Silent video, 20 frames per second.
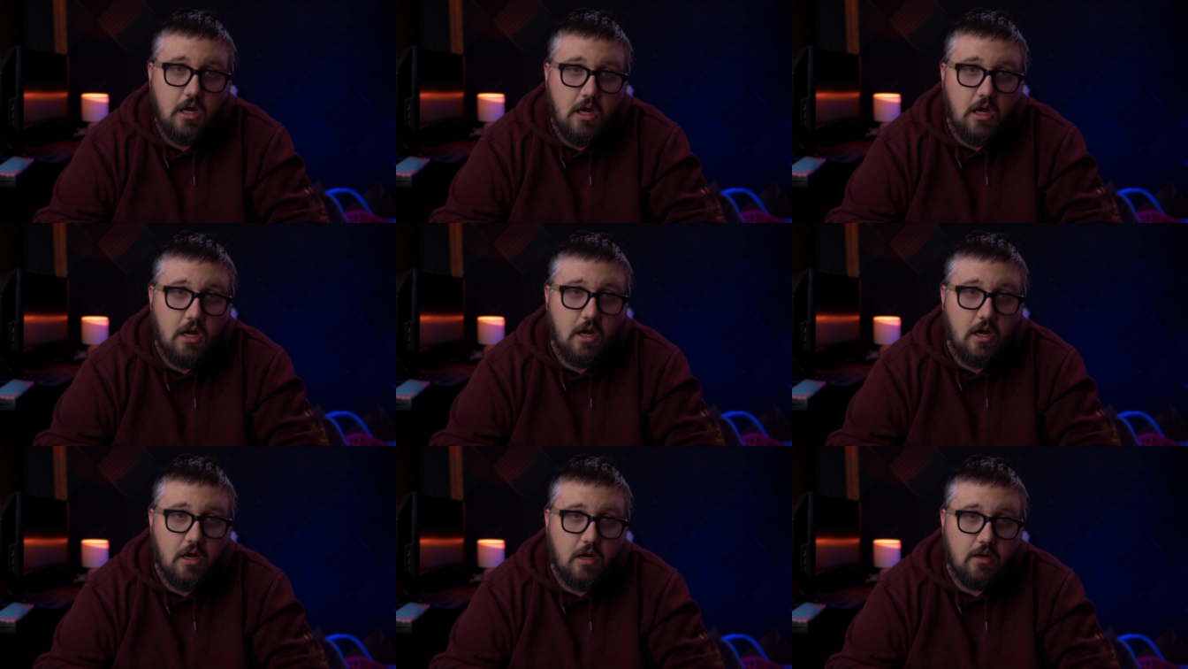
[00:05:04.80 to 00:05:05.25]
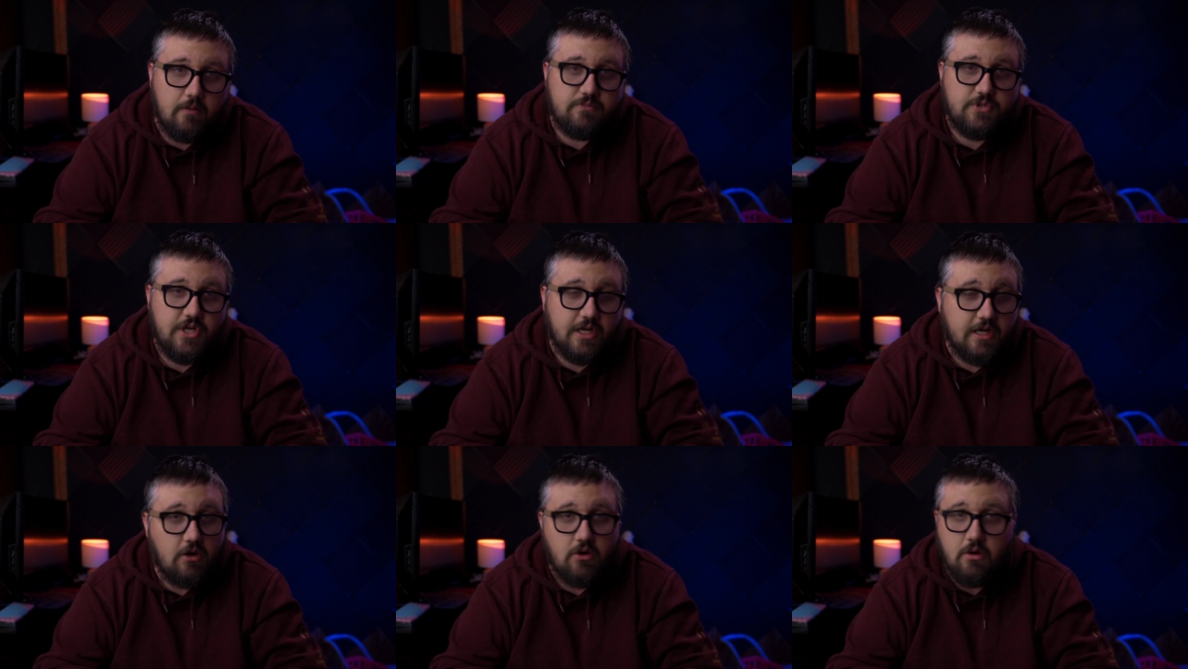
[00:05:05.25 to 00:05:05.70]
Um,
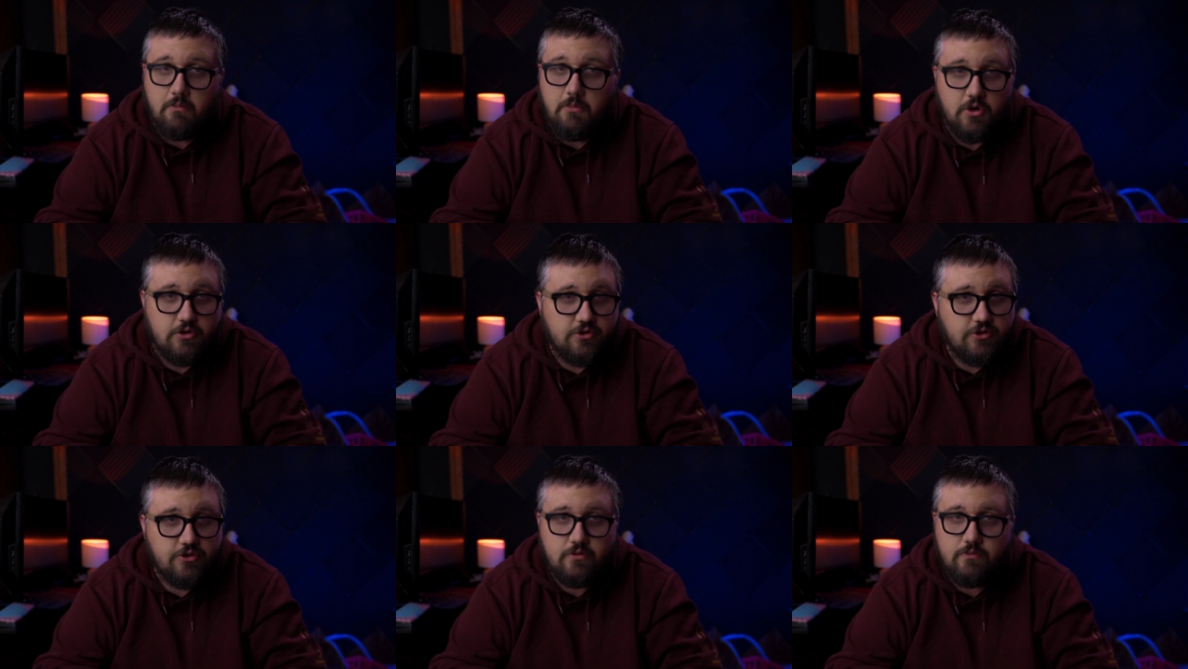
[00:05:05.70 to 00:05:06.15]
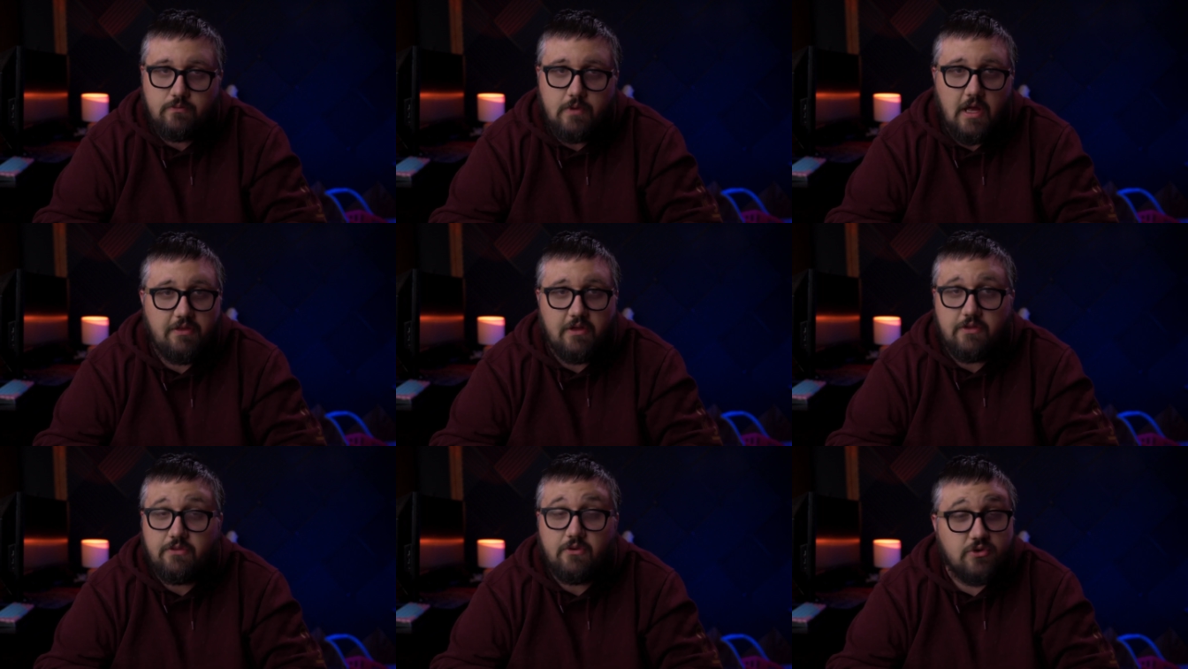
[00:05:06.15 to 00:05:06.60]
check out our merch. I
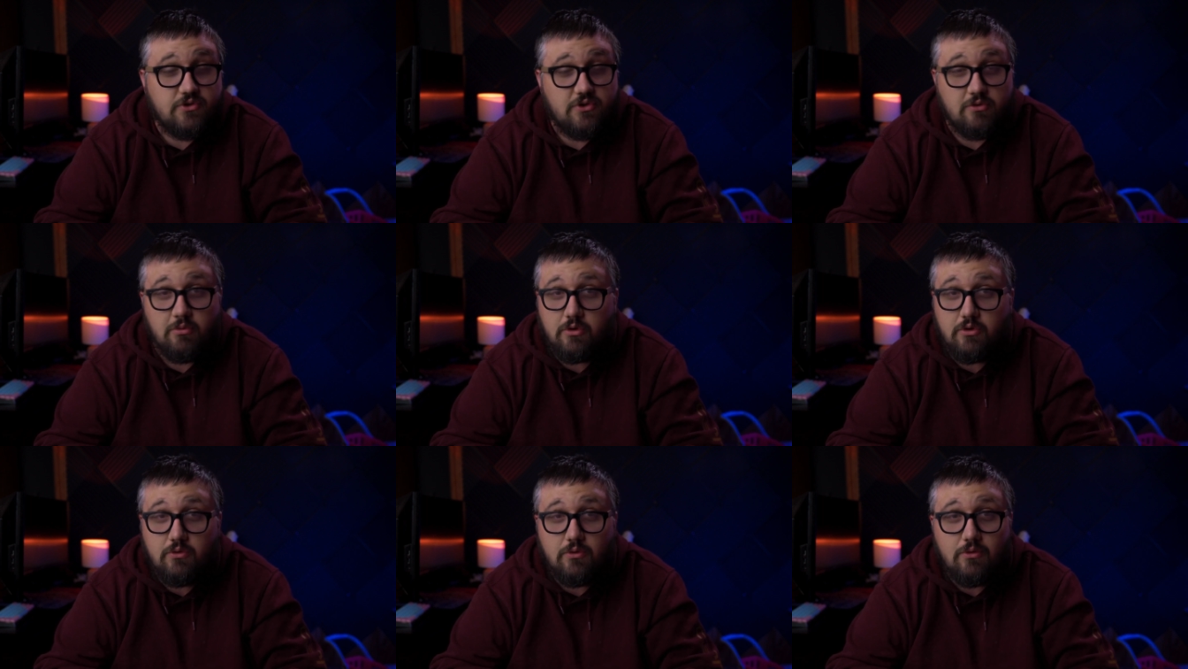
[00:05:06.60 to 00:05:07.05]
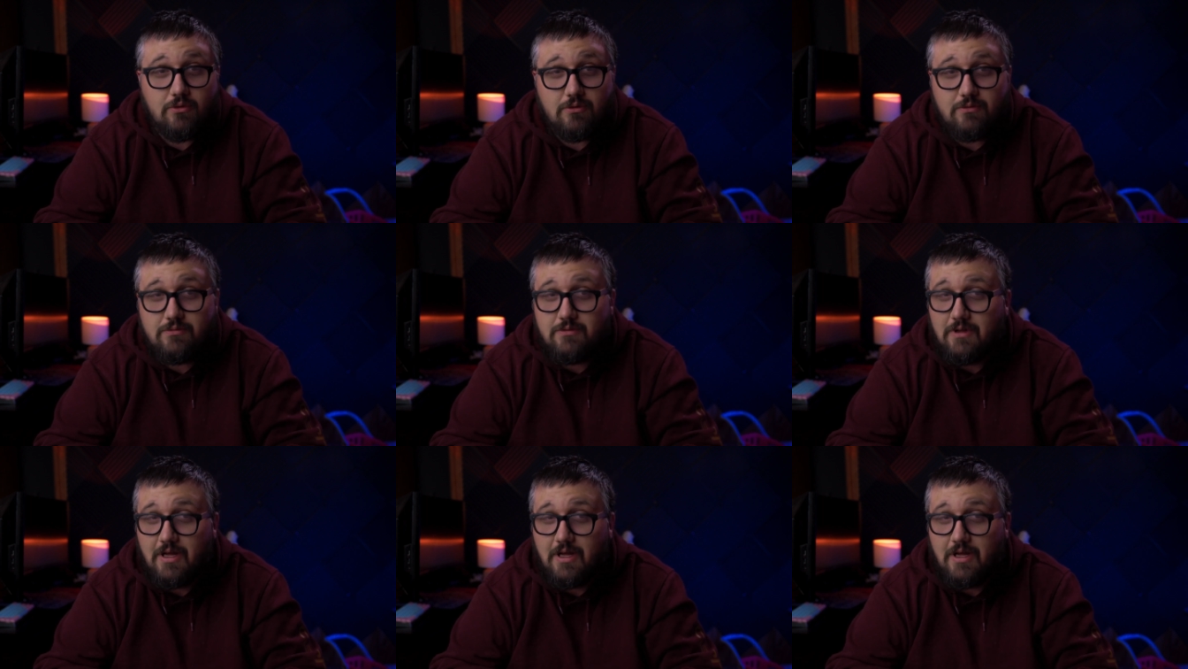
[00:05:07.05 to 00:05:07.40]
think they're super cool.